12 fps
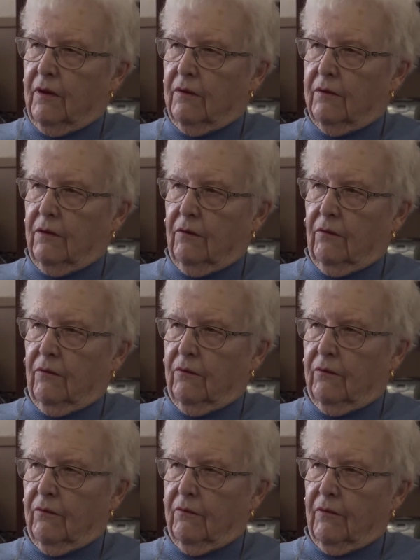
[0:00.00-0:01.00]
So
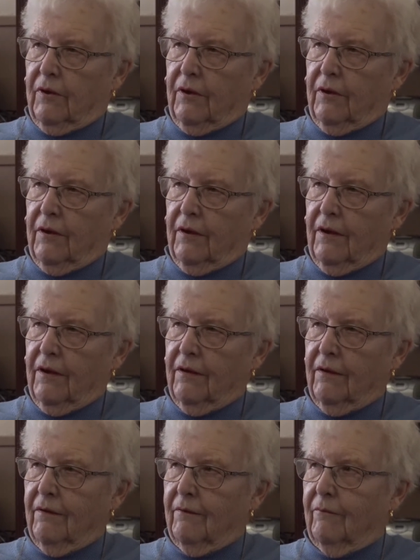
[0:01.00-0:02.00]

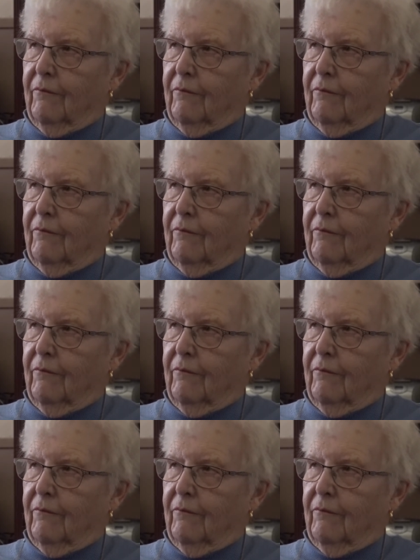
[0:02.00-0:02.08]
he